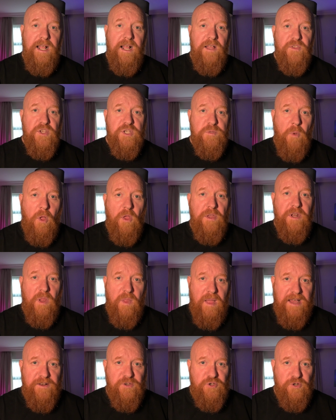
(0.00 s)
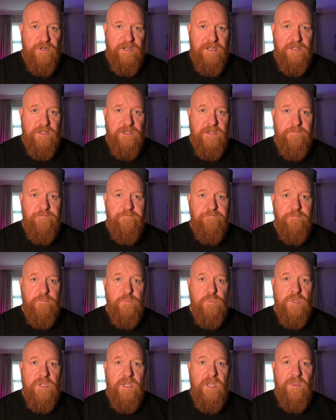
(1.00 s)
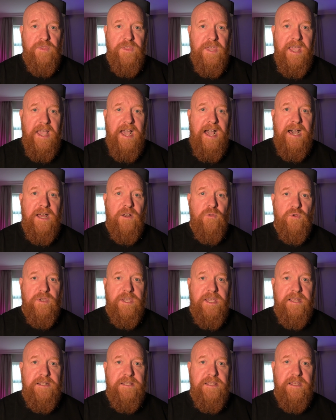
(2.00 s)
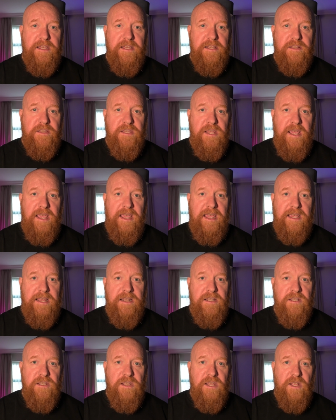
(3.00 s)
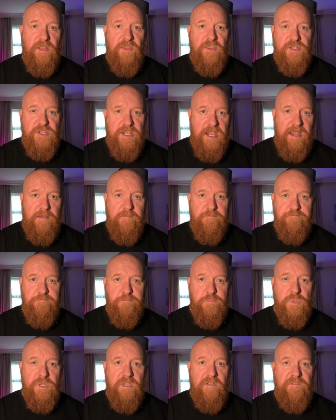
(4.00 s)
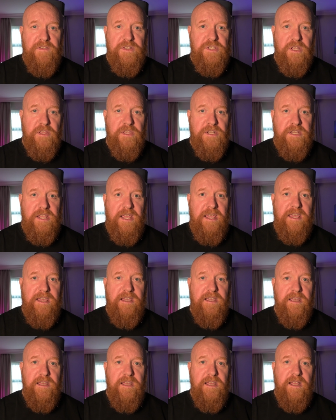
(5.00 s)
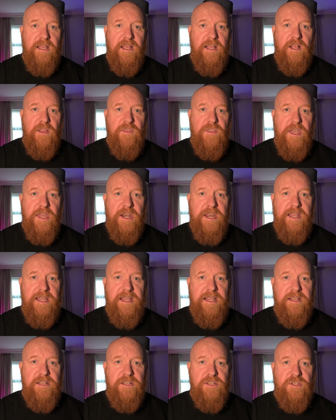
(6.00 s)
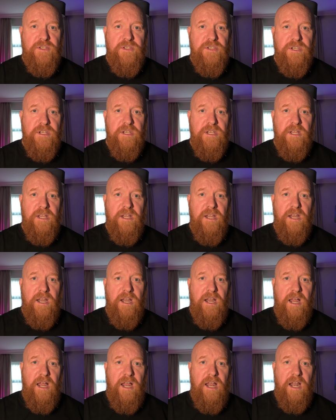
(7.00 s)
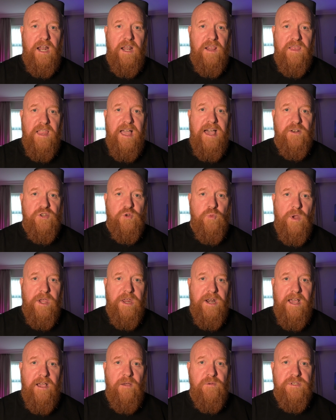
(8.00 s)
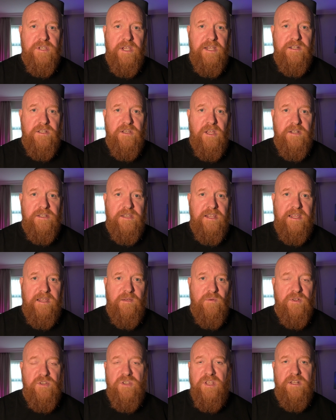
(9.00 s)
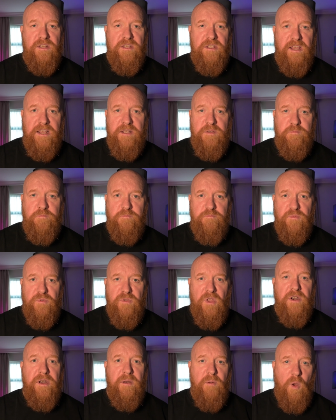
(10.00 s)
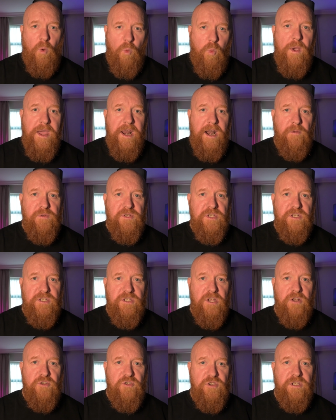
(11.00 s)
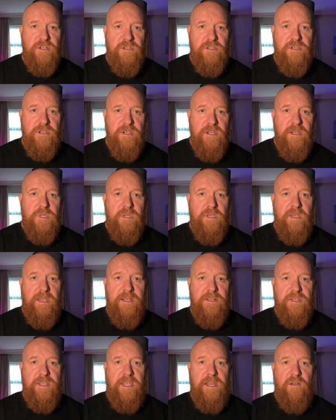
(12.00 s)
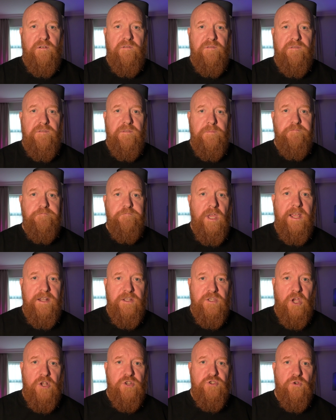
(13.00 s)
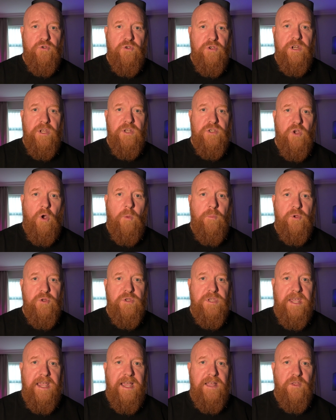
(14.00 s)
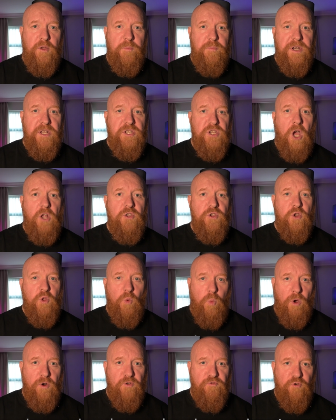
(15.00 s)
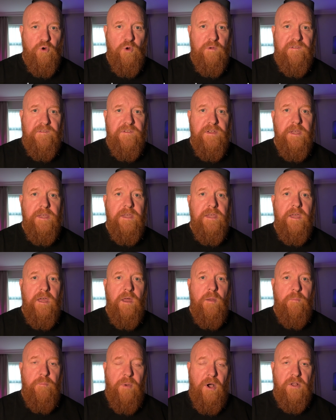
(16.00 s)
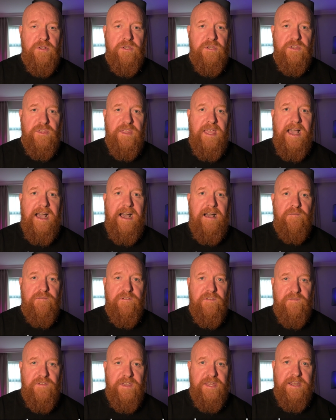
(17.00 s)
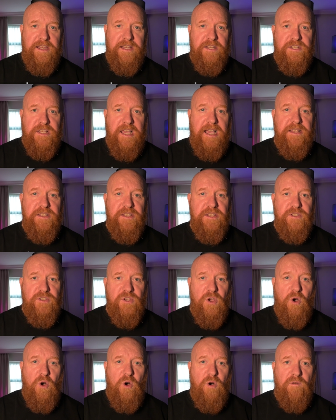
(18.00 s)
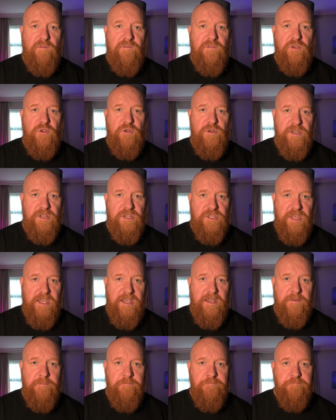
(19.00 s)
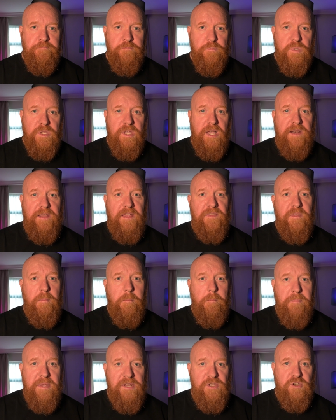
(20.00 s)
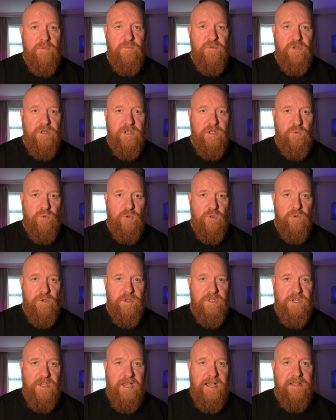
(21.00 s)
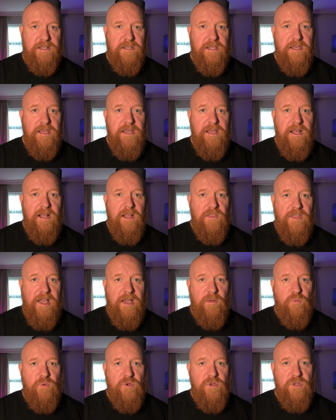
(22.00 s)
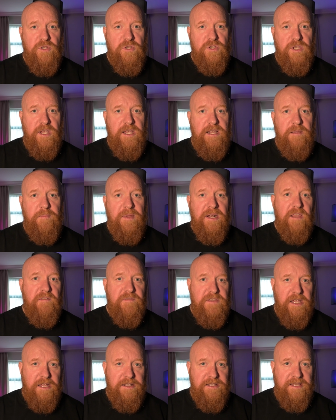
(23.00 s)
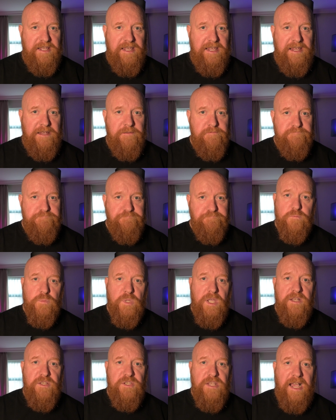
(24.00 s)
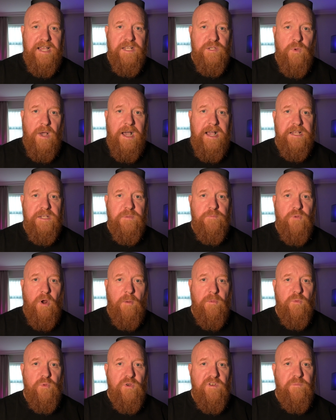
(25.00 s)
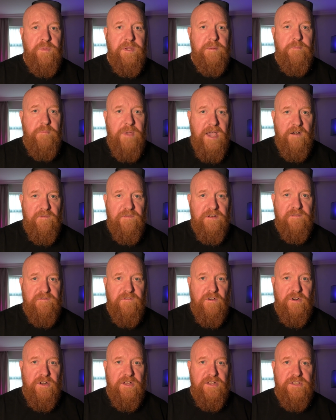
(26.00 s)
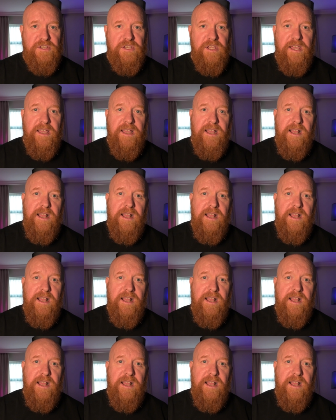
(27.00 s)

The small and the large unit, they are located in the same facility. There is a large warehouse in Dundee. It's not a warehouse as such, it's kind of industrial units all put together, but it's under the one roof. But they have various sizes of units there. And then the medium unit we looked at, that was in the middle of Dundee. Size-wise, probably would have been perfect for us.